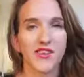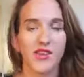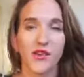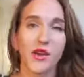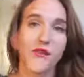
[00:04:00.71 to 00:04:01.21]
So
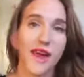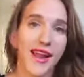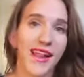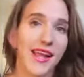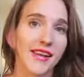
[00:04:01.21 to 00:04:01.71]
if you can
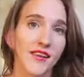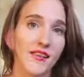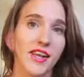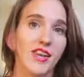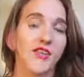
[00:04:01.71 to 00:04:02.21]
find that,
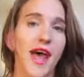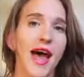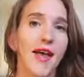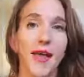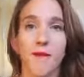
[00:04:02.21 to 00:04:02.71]
definitely do
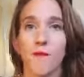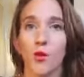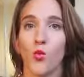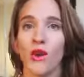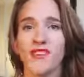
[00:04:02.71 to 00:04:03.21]
that.
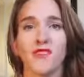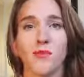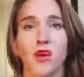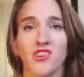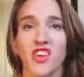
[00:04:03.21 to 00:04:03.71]
But one
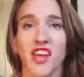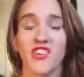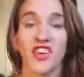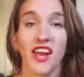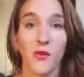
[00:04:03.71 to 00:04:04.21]
small
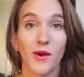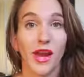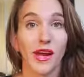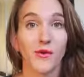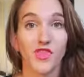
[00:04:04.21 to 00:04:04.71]
change. I know when
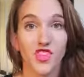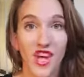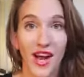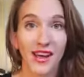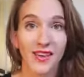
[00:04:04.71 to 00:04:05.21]
I was a
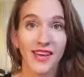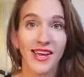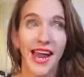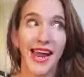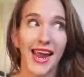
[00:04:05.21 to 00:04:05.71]
child,
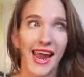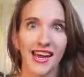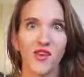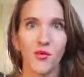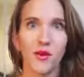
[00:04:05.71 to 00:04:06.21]
I
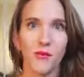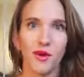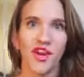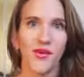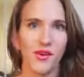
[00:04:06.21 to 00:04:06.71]
hated wheat
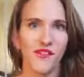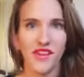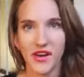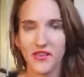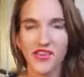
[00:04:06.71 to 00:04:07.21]
bread. You would have
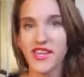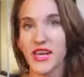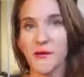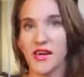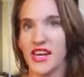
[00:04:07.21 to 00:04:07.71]
never
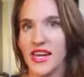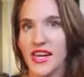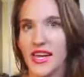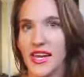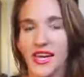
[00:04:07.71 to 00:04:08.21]
seen me
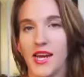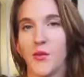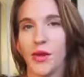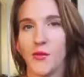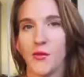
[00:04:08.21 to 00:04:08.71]
eat
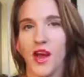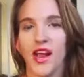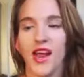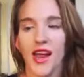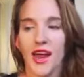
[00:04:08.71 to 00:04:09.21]
wheat
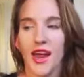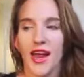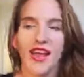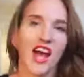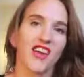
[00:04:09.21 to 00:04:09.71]
bread.
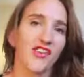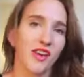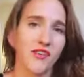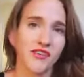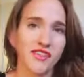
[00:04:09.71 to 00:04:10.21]
And now you'll
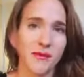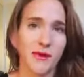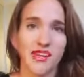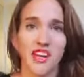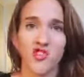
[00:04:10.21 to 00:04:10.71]
never see
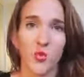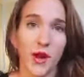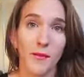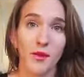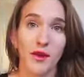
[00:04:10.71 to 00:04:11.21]
me touch
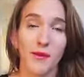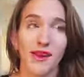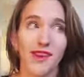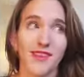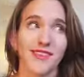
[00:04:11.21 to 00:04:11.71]
white bread
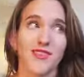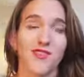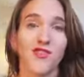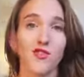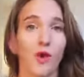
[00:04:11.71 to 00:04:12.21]
because
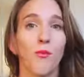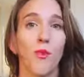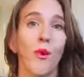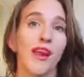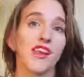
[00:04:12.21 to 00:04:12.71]
there's no
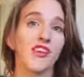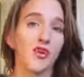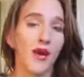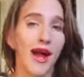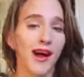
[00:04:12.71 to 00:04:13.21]
point
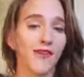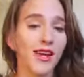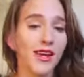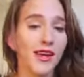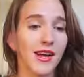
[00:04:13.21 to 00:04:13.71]
to have
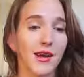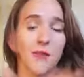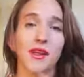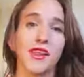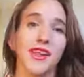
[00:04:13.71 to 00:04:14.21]
a
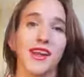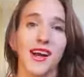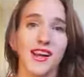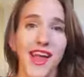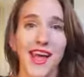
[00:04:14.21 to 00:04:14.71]
completely
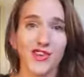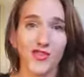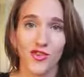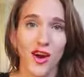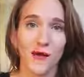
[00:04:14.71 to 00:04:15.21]

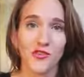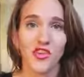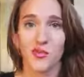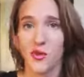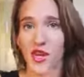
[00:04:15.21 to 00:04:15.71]
unnatural
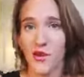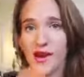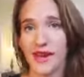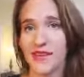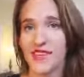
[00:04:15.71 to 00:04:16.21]
option when you
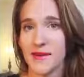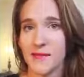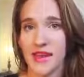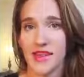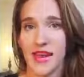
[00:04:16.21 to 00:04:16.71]
can have
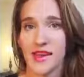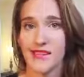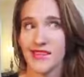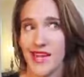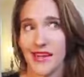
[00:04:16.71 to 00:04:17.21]
something that
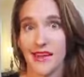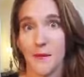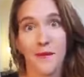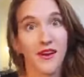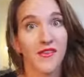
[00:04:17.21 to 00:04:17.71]
is slightly
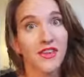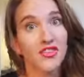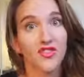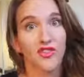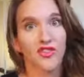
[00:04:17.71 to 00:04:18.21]

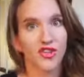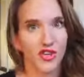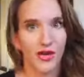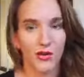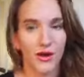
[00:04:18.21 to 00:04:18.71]
beneficial to
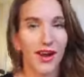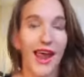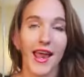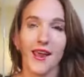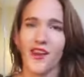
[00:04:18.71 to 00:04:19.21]
you.
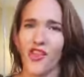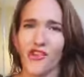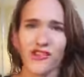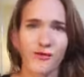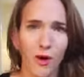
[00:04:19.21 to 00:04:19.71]
Again,
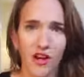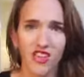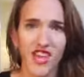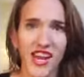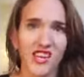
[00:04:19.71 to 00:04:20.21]
another small
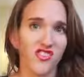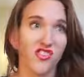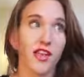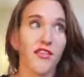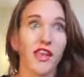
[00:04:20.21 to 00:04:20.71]
change,
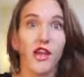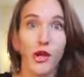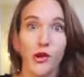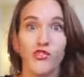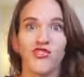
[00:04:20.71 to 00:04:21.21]
nothing
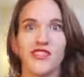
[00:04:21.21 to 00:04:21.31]
huge.